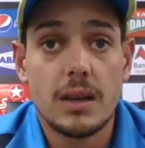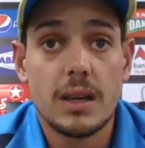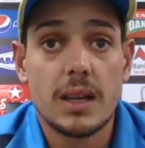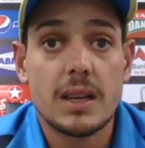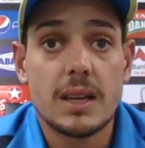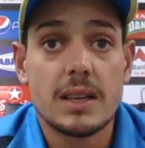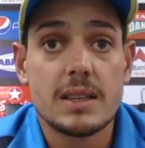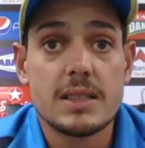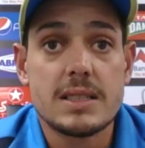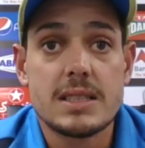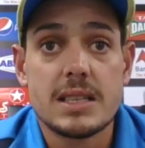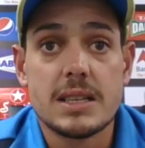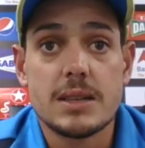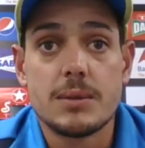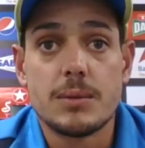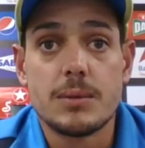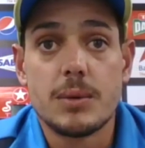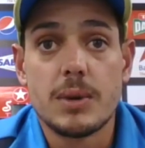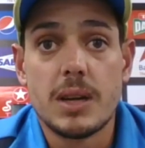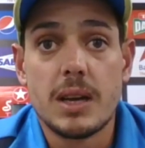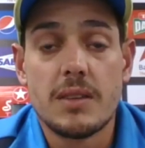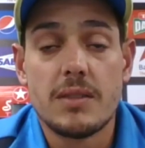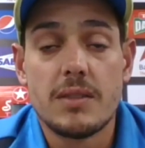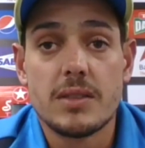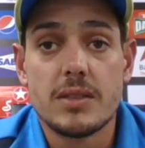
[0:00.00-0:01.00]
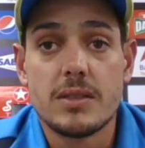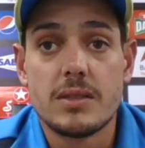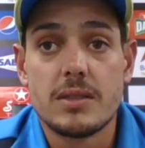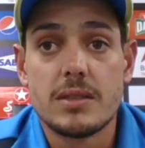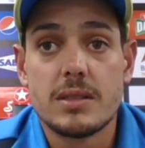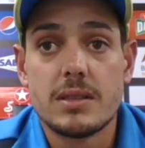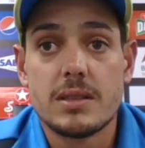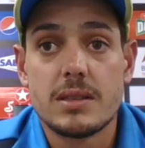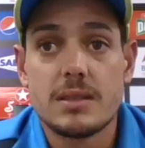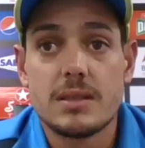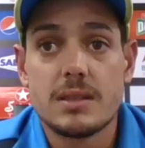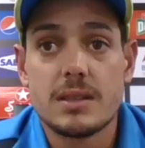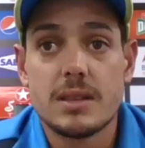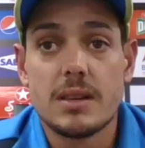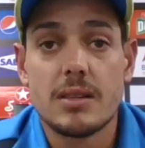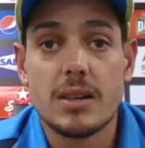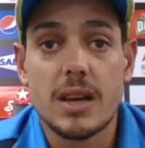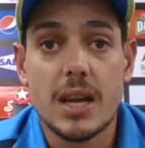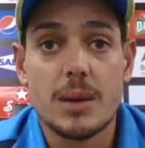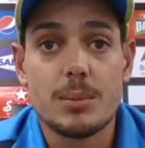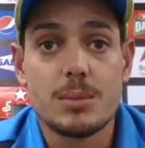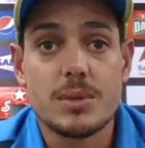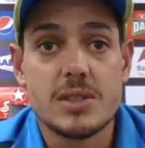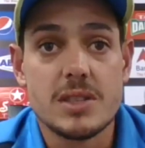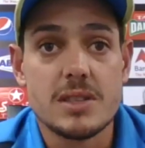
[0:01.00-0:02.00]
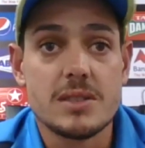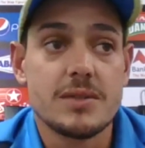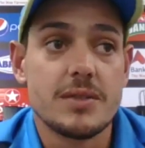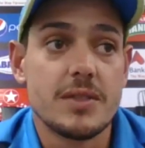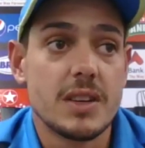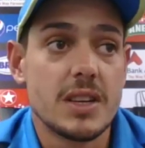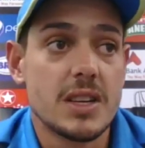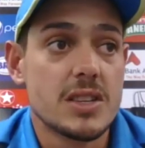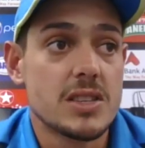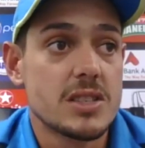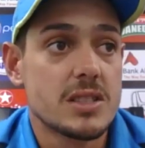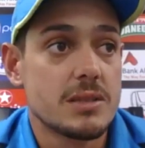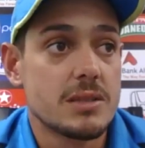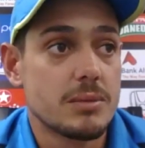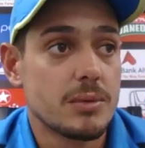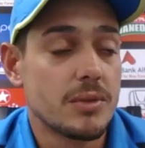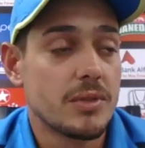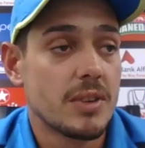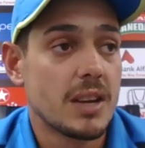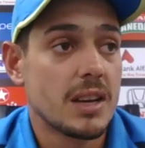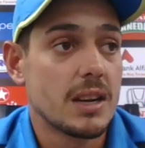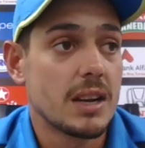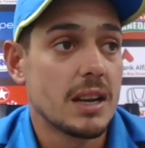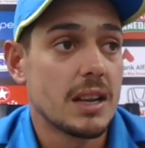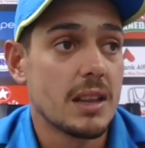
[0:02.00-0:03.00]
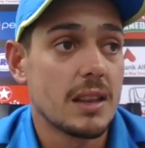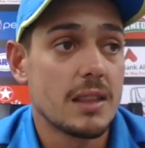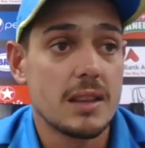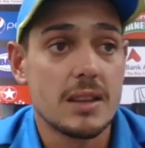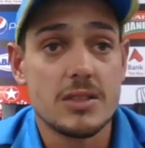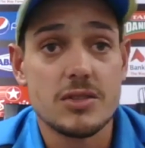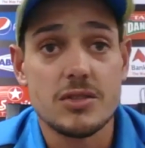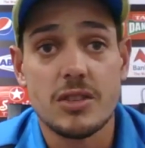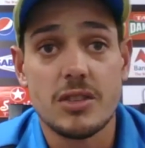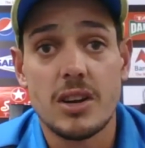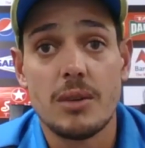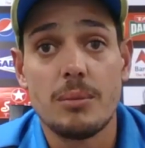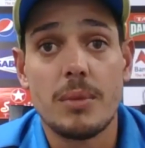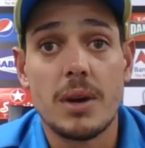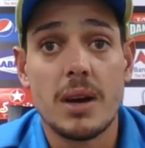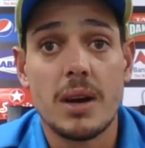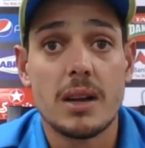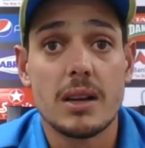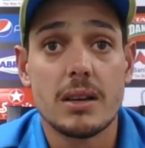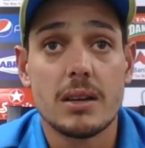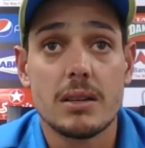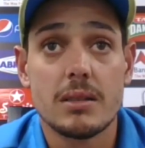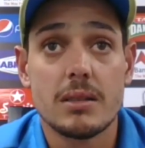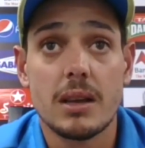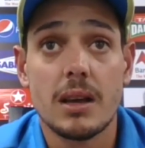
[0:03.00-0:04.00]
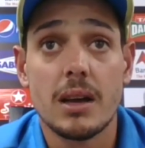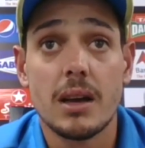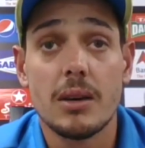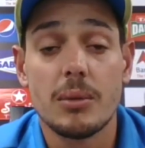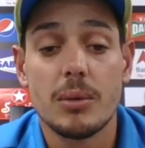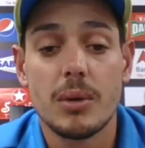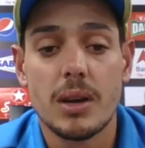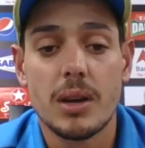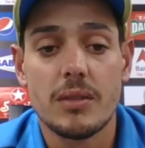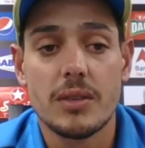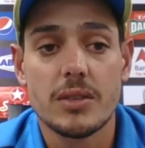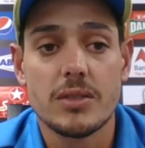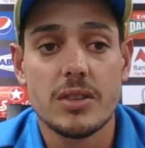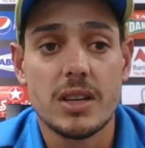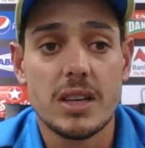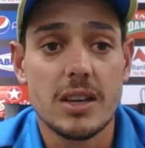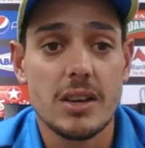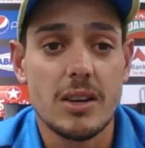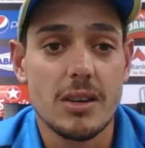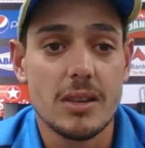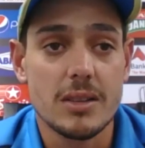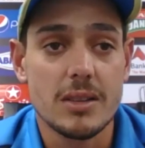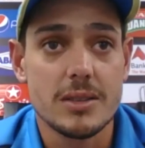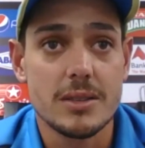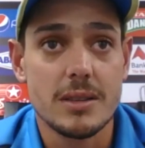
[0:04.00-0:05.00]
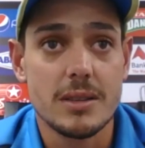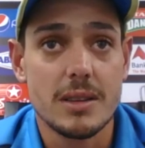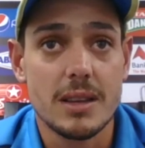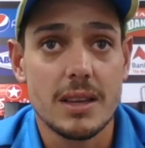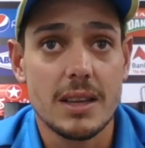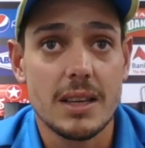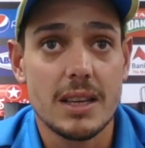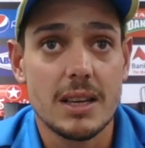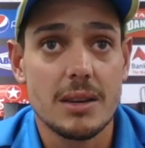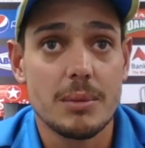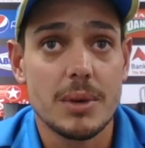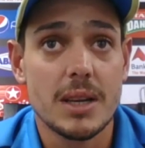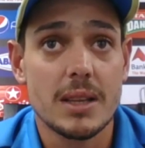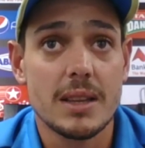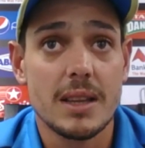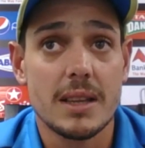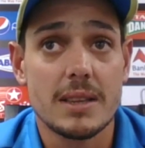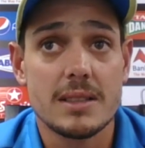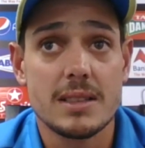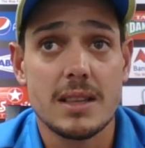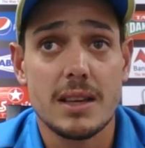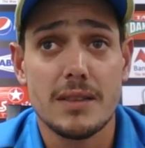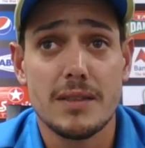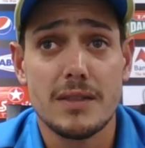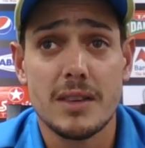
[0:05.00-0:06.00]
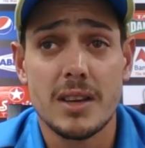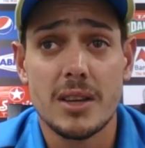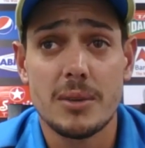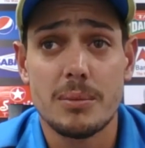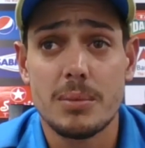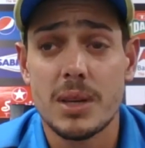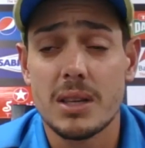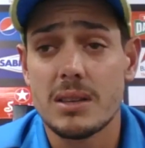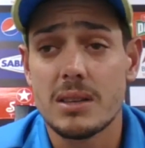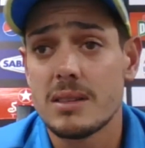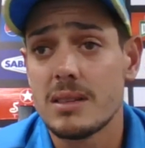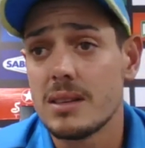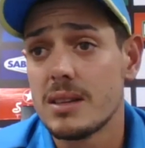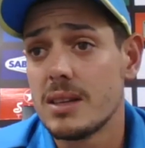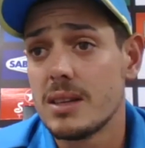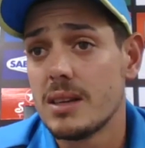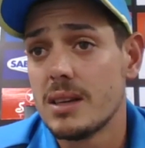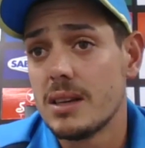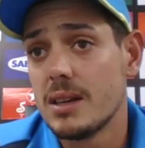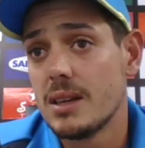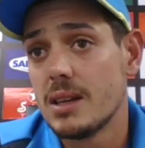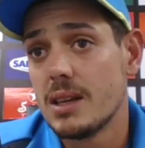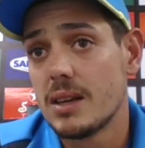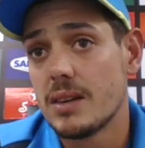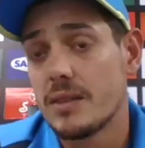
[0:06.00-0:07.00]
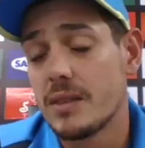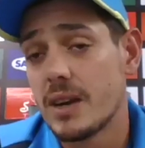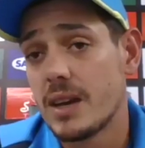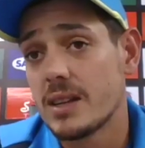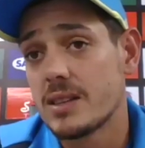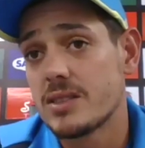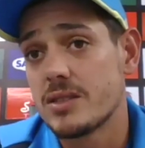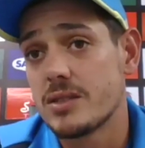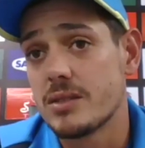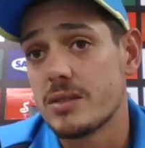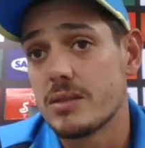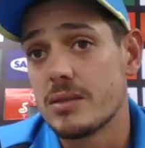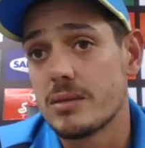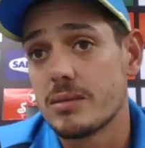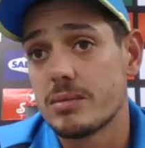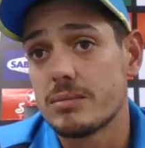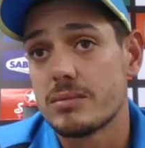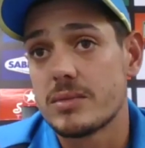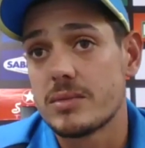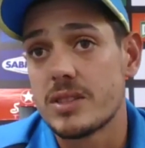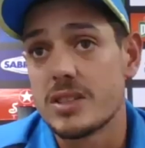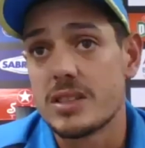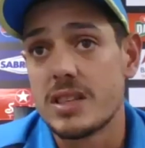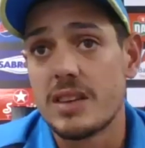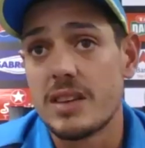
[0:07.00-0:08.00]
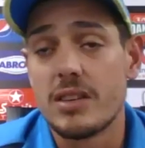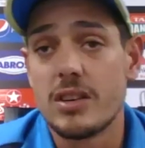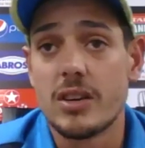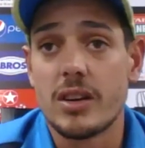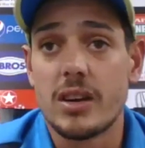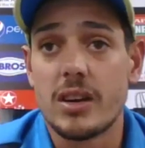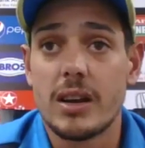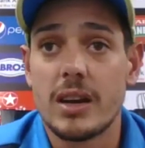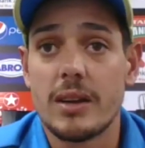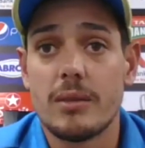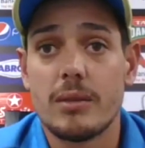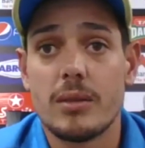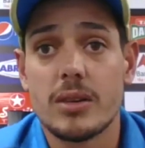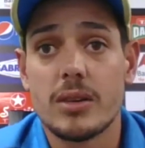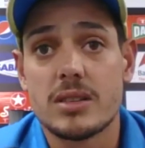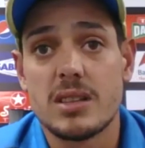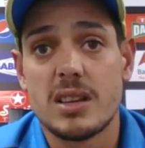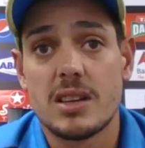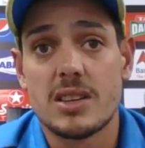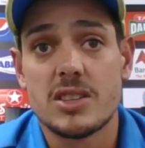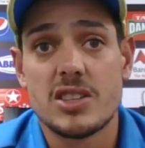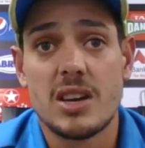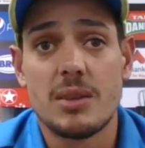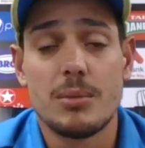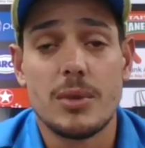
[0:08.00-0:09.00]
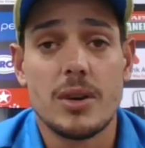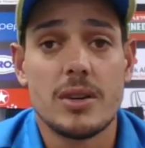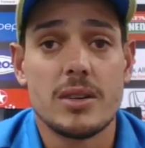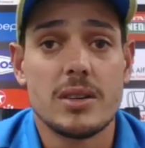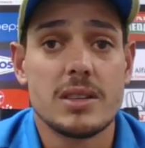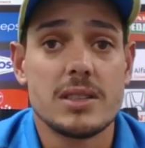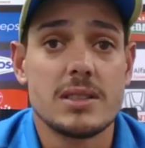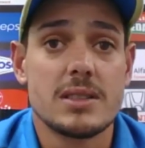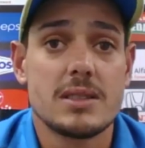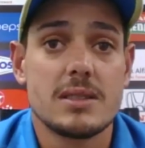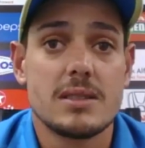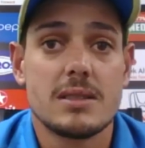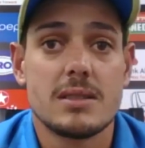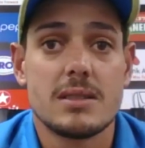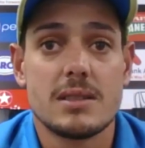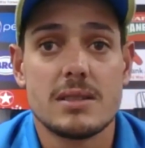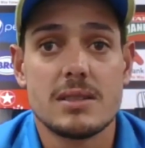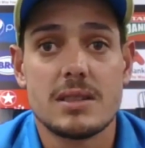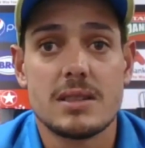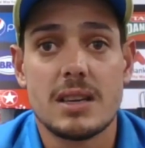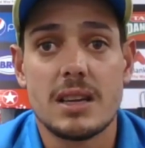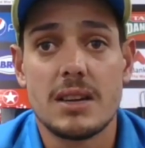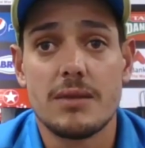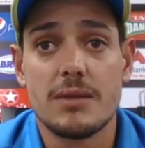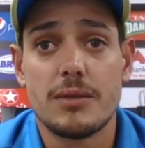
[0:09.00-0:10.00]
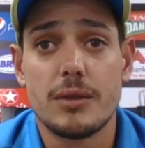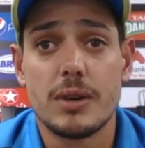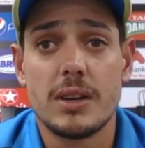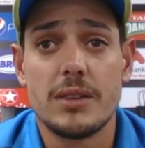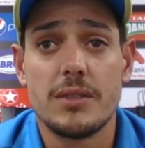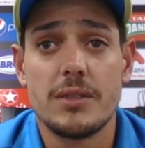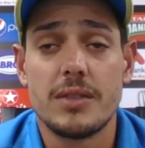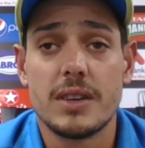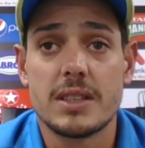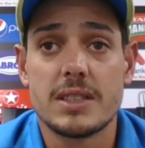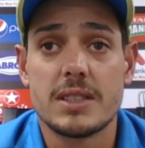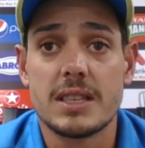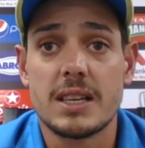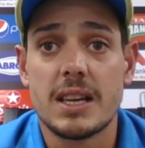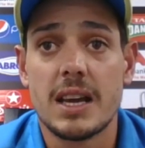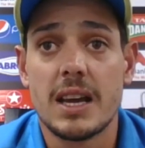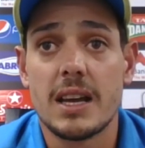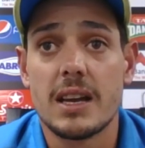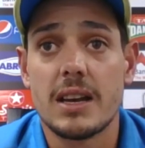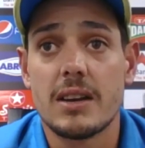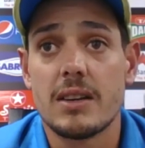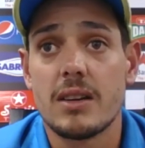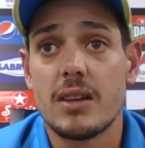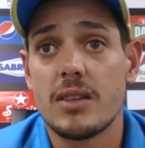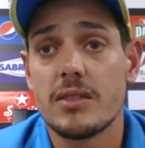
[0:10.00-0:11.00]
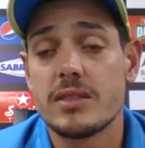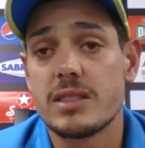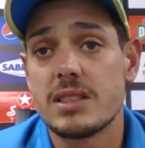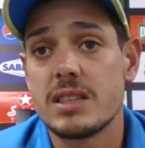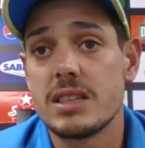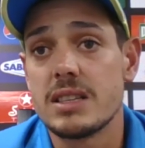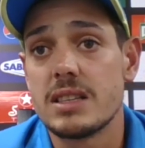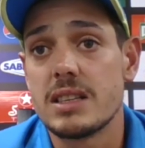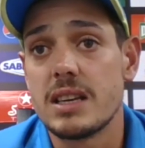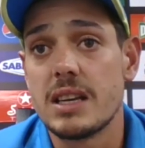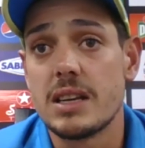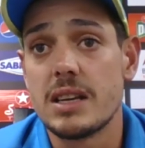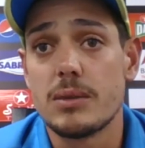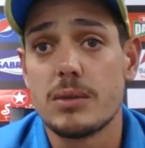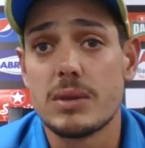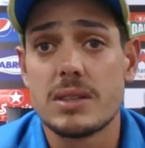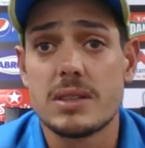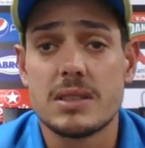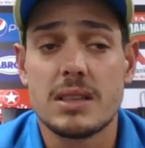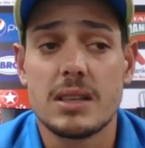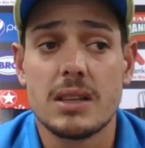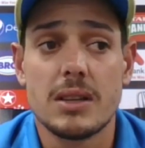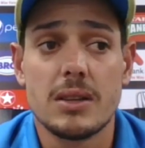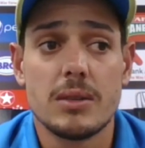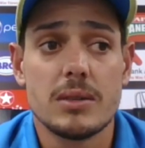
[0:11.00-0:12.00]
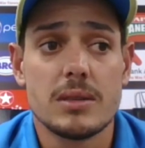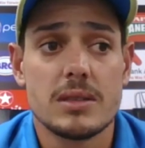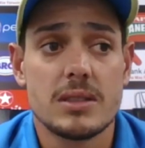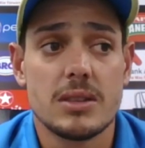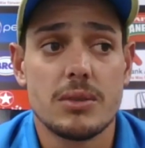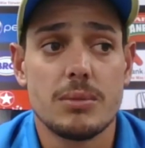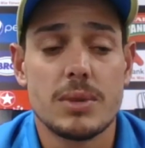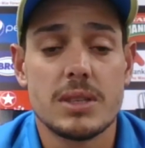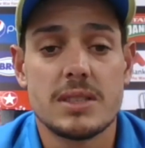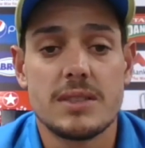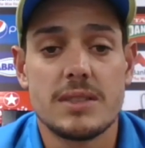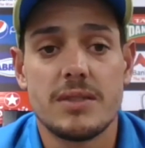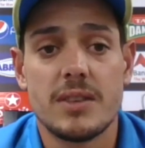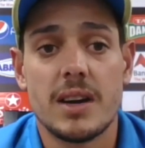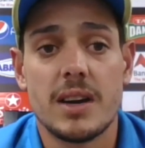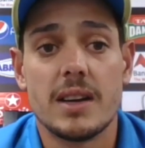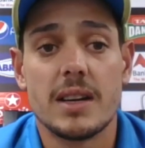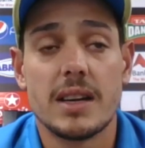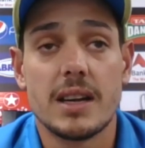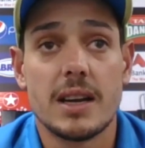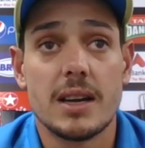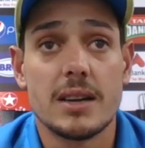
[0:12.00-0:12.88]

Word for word: I said, our game's just finished. We've had other things on our mind. We haven't really got to thinking about that stuff yet, but I had to just have a look at him. Looks like Shamo is getting fully fit again, and obviously Dean is finding out.